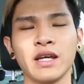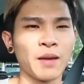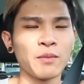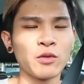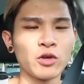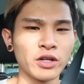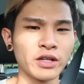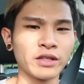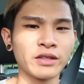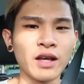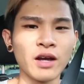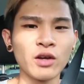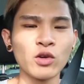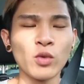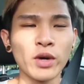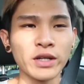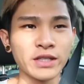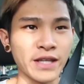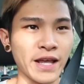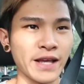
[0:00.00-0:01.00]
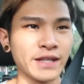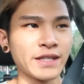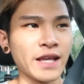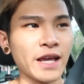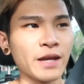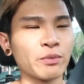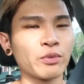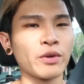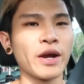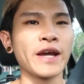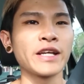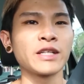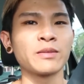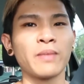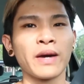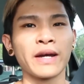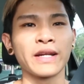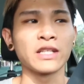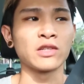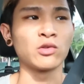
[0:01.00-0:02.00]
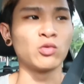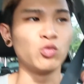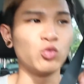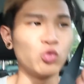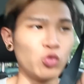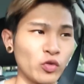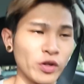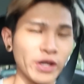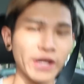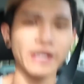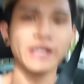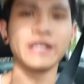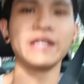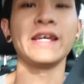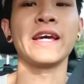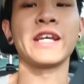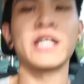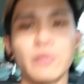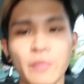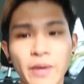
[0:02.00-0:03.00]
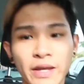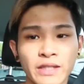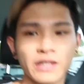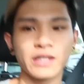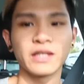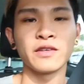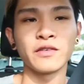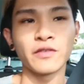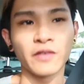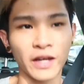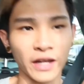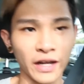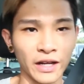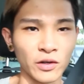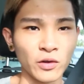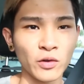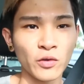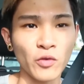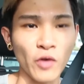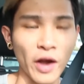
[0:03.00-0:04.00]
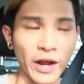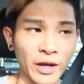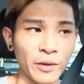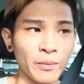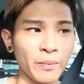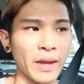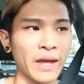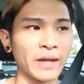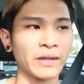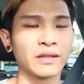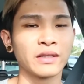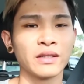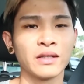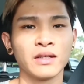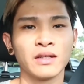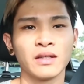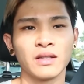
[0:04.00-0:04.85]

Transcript: I'm not gonna tell you what's the exact price, but it's really expensive and I don't recommend